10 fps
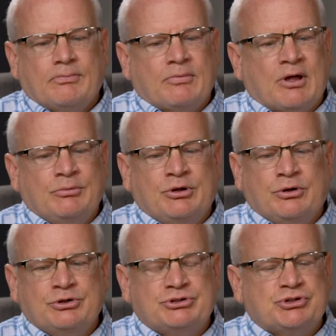I'm here
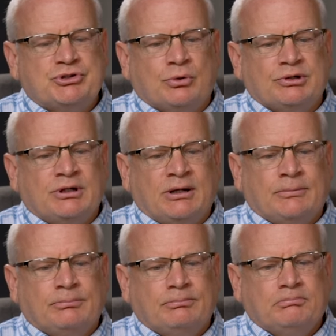just a short
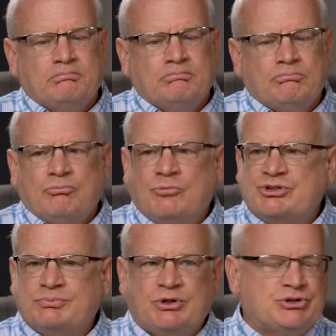time.
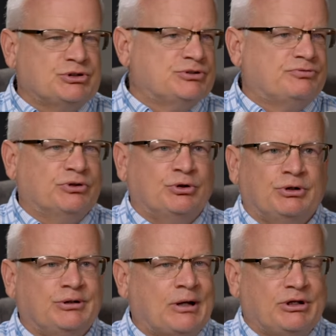This ministry's
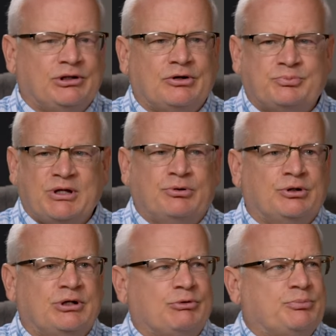fluid. I mean, there's people
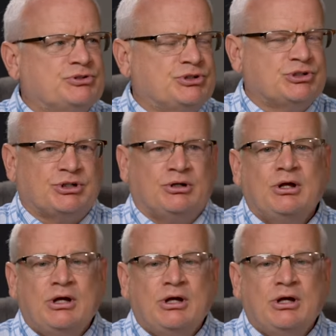in every position.